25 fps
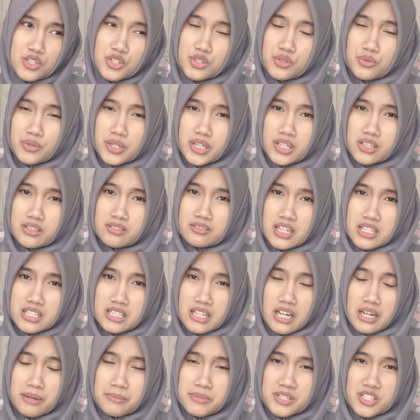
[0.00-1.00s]
doing
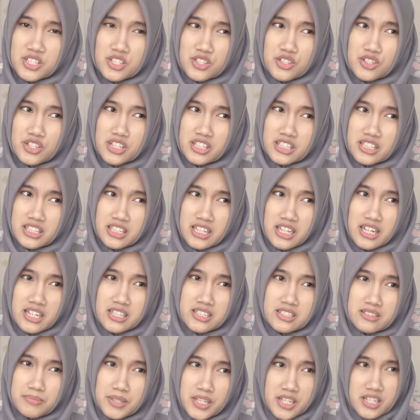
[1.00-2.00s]
assignments during the
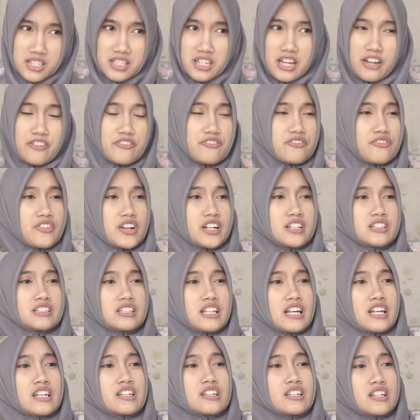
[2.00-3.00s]
night, because I felt
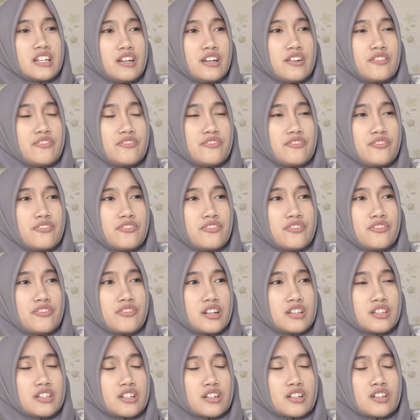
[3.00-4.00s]
like if
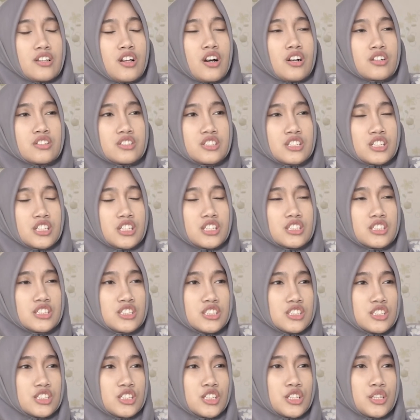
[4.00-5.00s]
the clock
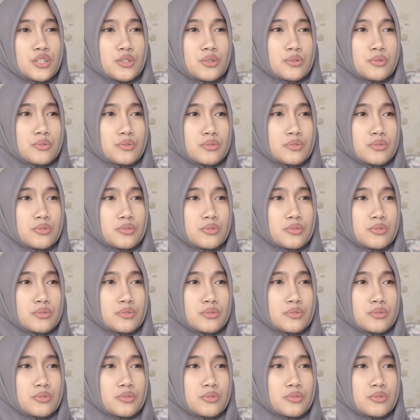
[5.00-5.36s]
turns to